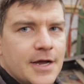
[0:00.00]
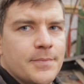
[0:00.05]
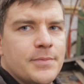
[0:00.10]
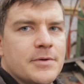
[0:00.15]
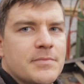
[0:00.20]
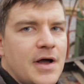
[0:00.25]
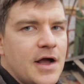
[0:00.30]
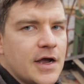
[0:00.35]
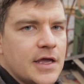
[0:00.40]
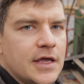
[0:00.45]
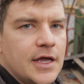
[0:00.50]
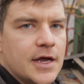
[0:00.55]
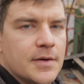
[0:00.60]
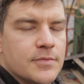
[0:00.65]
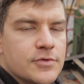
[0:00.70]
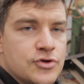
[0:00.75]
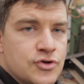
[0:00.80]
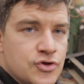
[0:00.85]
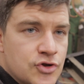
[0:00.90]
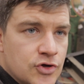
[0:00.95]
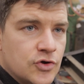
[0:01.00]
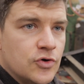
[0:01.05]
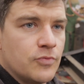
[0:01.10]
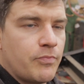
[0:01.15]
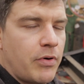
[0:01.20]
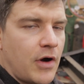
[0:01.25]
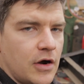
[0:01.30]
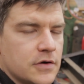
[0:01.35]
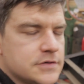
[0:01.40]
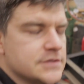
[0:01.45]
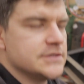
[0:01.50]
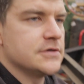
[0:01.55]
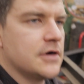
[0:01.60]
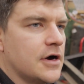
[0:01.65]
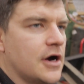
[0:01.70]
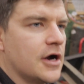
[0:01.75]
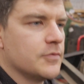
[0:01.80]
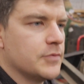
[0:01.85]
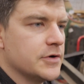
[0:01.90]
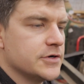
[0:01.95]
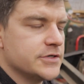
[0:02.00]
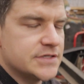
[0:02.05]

up and mocking up new parts and new hardware,